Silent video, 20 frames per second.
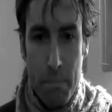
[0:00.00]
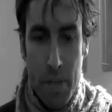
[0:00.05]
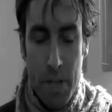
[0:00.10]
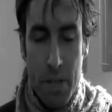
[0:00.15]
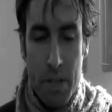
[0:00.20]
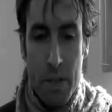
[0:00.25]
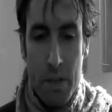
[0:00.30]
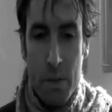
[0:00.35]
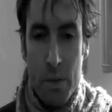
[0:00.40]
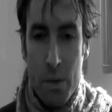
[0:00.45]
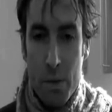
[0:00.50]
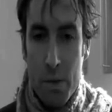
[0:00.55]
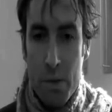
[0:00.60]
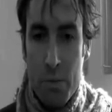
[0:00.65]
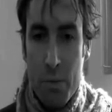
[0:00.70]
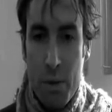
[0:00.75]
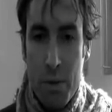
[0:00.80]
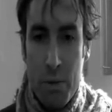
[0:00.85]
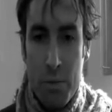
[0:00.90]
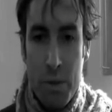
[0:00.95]
and in those
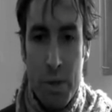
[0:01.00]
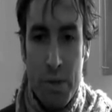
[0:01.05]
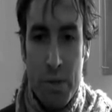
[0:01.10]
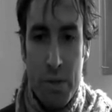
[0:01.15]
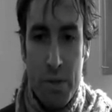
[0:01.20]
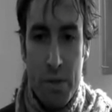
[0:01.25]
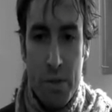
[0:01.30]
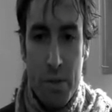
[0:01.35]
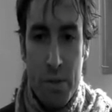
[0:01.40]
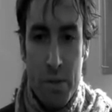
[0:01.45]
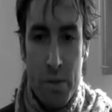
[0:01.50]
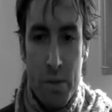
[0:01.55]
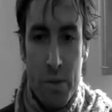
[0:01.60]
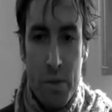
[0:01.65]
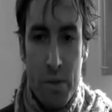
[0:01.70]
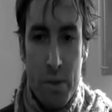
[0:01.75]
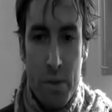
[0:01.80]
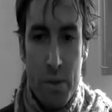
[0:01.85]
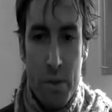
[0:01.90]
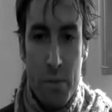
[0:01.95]
smaller places,
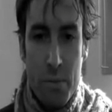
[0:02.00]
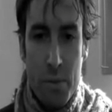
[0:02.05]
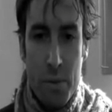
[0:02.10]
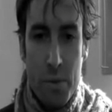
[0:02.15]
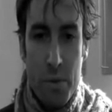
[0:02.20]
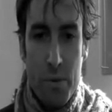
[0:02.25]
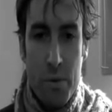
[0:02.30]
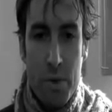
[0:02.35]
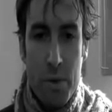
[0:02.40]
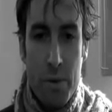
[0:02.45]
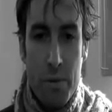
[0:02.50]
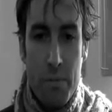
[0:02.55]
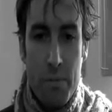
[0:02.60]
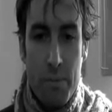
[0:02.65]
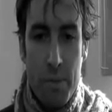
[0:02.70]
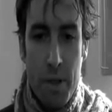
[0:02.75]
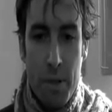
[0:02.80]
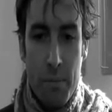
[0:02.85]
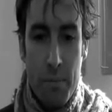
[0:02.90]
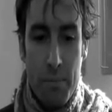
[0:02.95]
there's a more of
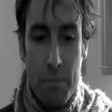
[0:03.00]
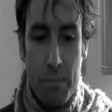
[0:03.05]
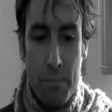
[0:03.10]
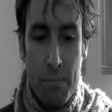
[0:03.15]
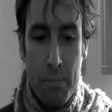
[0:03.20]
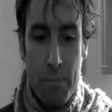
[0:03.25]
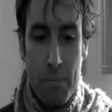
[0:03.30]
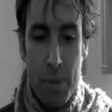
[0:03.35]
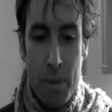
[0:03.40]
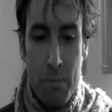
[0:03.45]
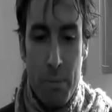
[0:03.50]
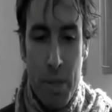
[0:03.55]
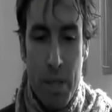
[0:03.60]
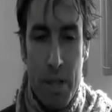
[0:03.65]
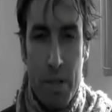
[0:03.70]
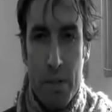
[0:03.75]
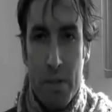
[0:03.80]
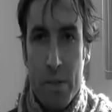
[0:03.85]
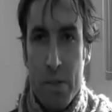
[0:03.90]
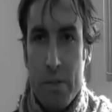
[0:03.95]
a
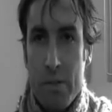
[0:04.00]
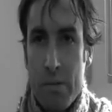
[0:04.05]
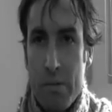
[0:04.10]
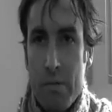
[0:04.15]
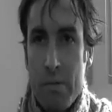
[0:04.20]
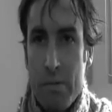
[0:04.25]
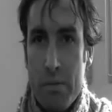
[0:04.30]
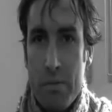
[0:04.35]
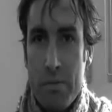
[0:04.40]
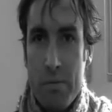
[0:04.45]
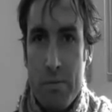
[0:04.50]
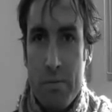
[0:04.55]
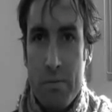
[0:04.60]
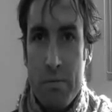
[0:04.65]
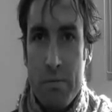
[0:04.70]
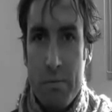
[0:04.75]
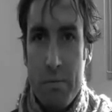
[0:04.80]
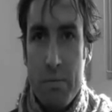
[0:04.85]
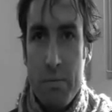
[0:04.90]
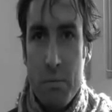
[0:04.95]
passionate
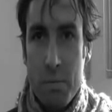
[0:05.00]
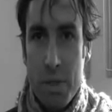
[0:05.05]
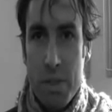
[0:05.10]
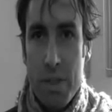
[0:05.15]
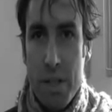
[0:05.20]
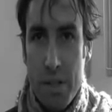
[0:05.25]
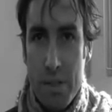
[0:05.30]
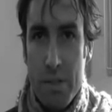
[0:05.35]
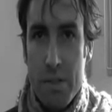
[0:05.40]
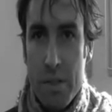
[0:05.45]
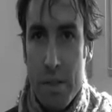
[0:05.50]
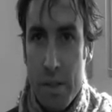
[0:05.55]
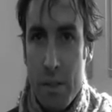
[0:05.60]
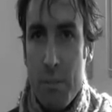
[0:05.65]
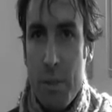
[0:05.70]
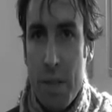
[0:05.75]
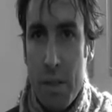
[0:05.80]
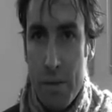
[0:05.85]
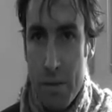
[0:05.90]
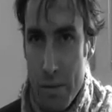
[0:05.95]
intensity
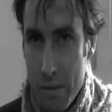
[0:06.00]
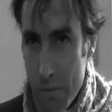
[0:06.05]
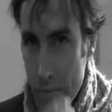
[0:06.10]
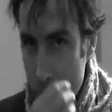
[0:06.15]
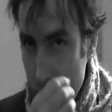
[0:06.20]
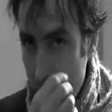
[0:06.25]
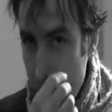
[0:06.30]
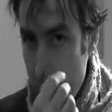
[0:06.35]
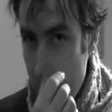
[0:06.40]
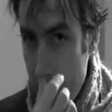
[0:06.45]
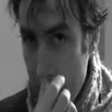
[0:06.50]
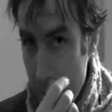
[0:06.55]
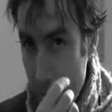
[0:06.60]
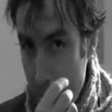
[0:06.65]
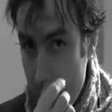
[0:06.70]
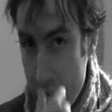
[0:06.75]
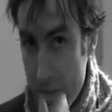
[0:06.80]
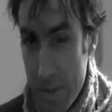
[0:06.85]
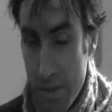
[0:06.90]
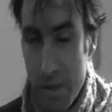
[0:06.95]
about
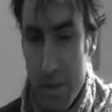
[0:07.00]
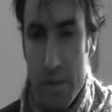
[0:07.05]
the